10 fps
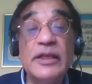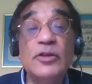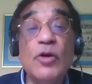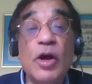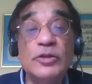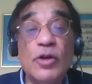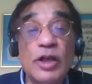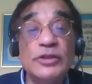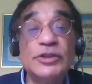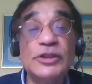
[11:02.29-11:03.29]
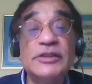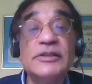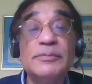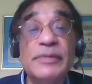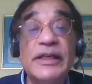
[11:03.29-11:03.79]
God
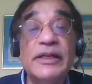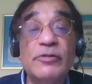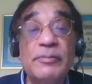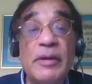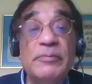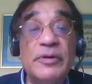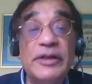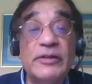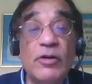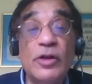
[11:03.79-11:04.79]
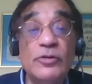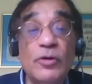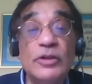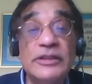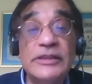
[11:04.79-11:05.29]
conscious, remembering God
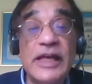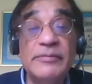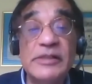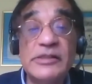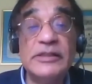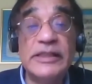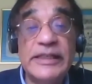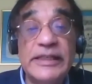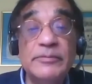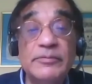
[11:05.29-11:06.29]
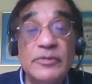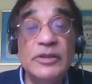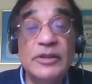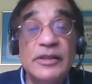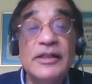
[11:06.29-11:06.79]
all the time is a theme
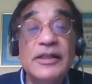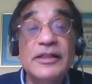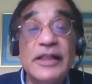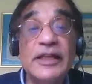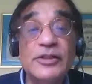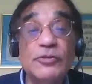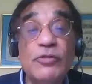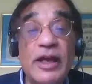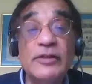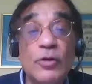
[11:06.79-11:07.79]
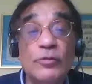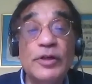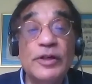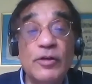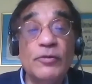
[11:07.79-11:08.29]
that you find
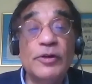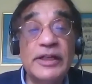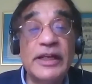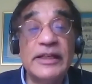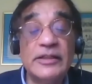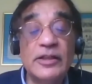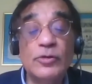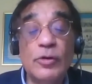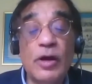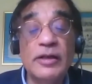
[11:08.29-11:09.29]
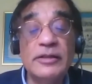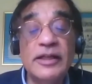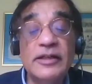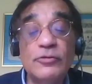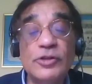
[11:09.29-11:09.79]
over and over again in the Quran.
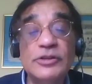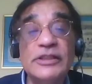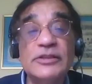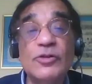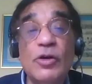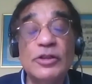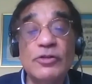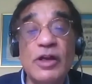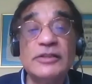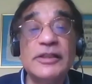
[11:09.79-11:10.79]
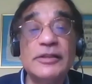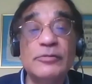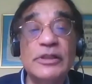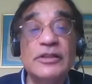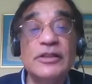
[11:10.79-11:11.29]
And of course, it's contrasted
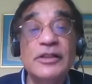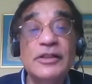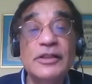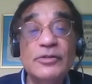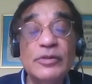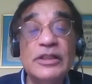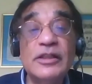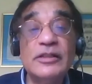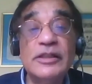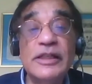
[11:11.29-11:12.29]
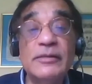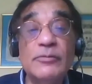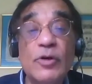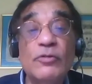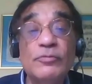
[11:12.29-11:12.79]
with the
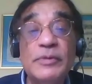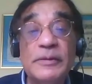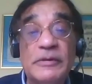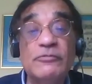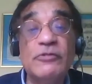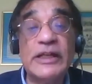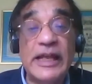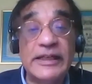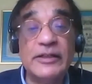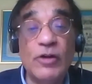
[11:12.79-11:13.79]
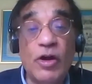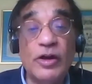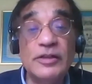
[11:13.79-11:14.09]
theme of people forgetting God.